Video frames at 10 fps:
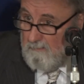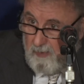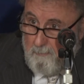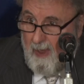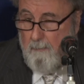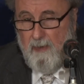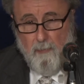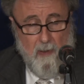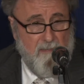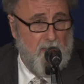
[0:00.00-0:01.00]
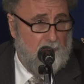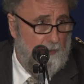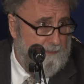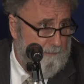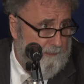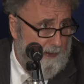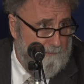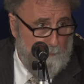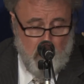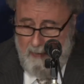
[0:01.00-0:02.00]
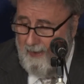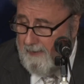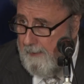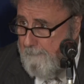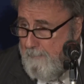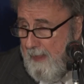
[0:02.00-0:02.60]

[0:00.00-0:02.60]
to maybe 2035 if we're lucky,